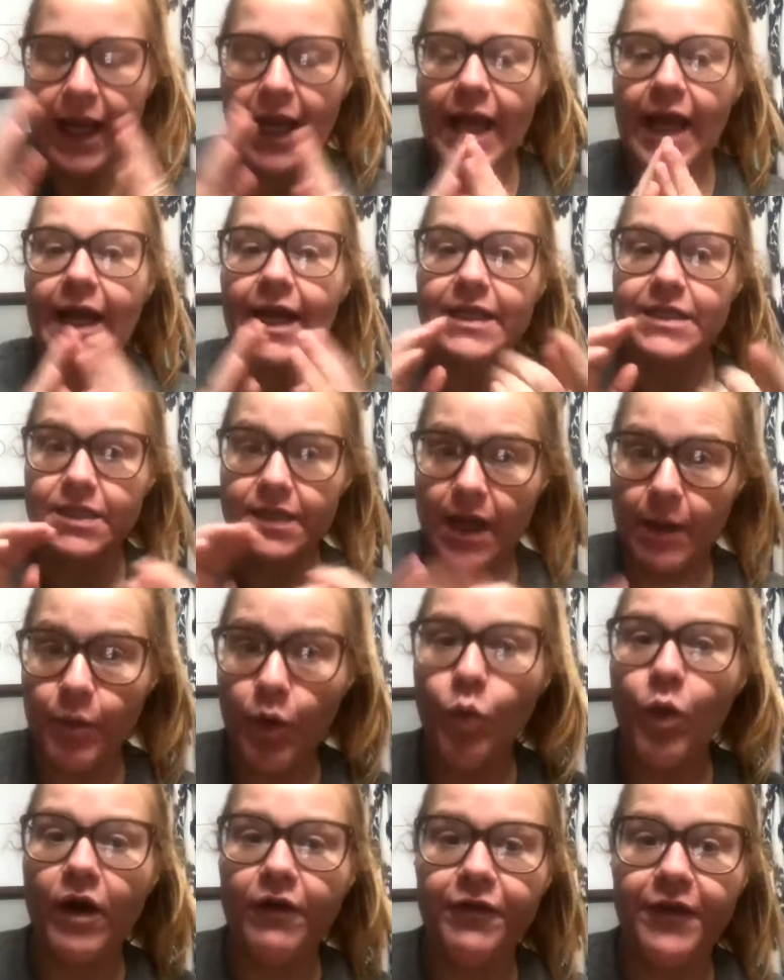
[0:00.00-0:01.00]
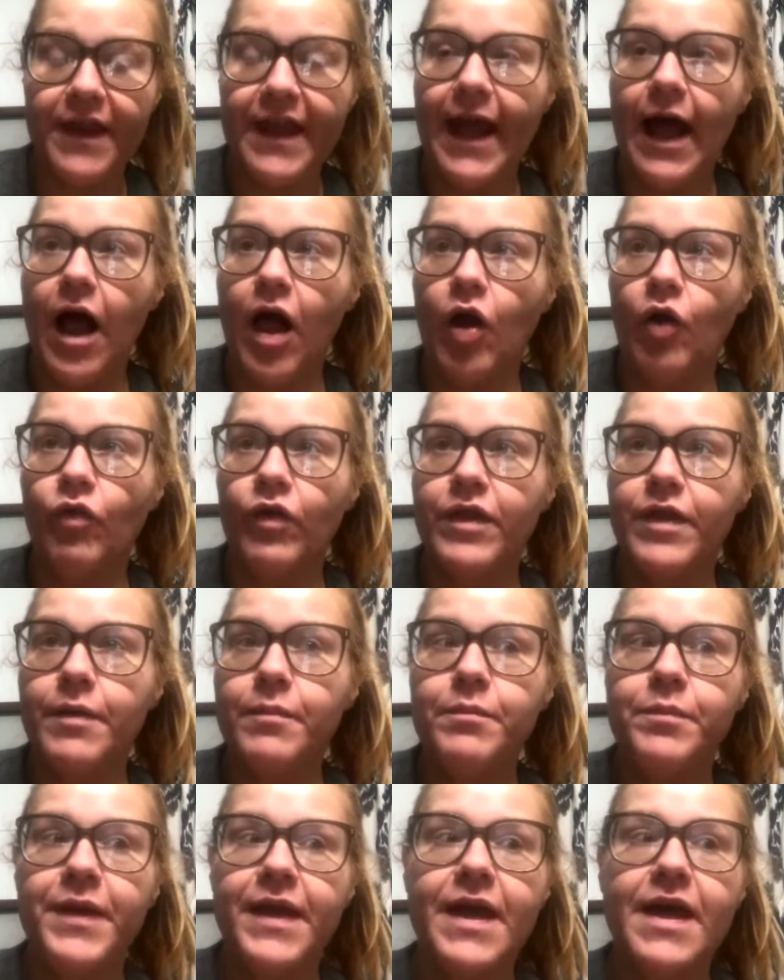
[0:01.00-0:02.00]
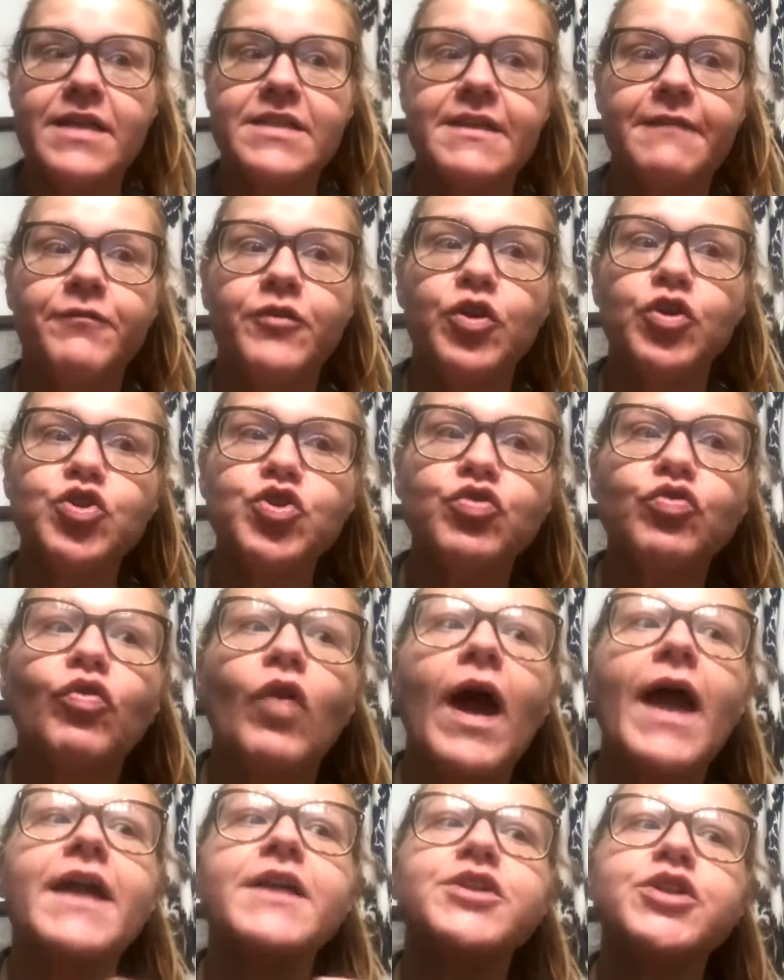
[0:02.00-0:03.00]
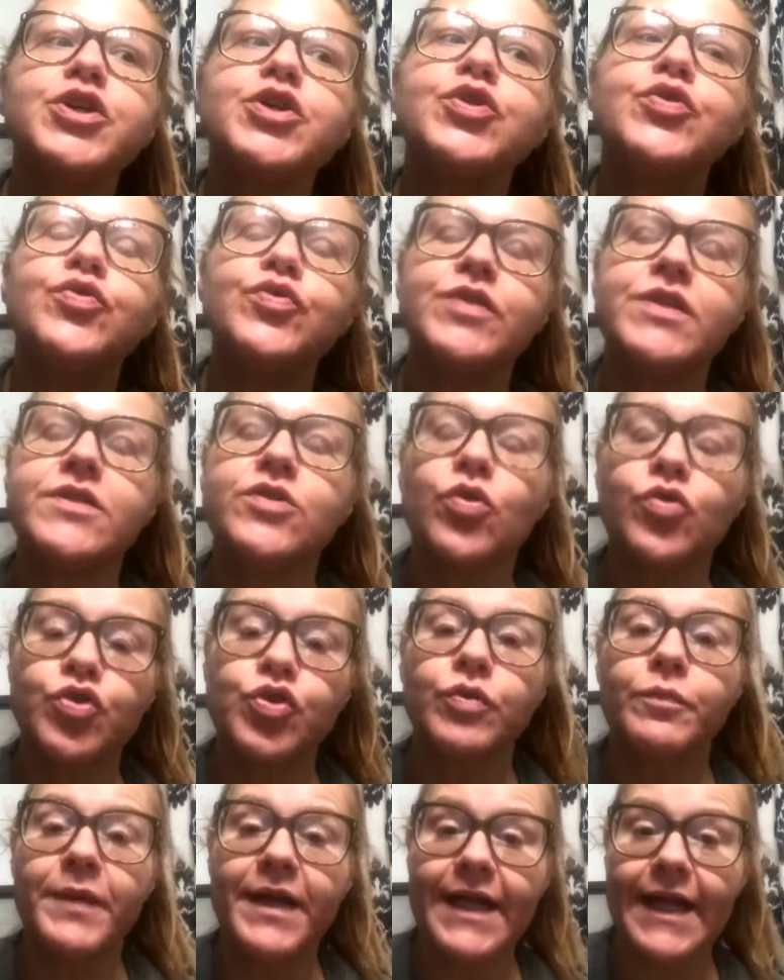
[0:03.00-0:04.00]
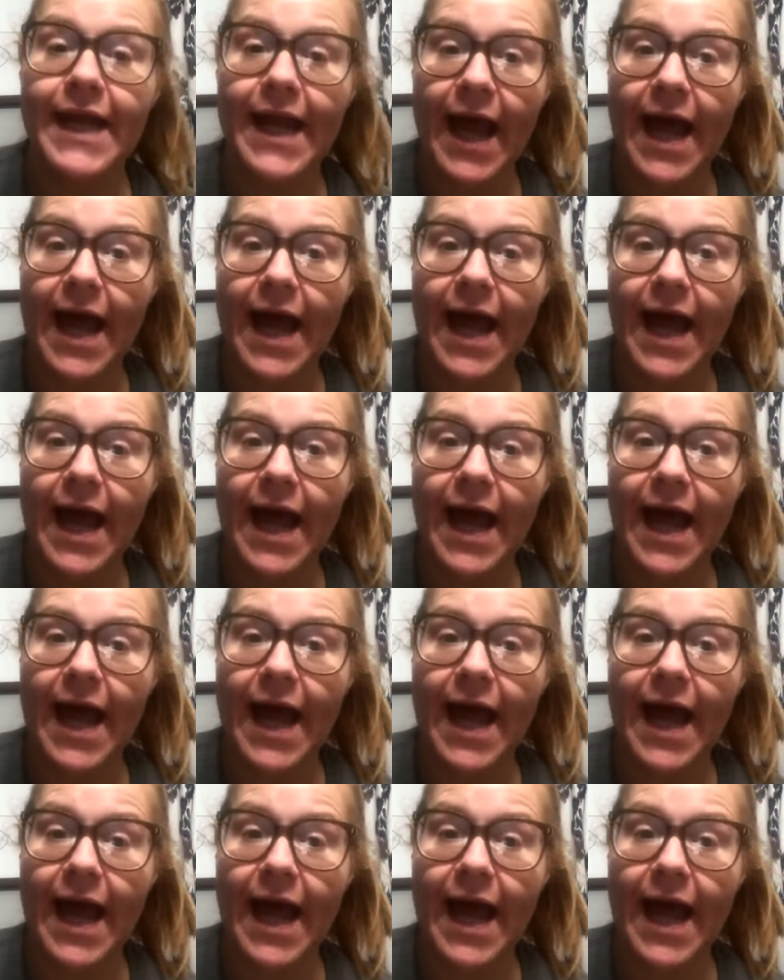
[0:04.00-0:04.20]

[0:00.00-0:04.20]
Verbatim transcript: And it's number one for the algorithm because if you're trying to use social media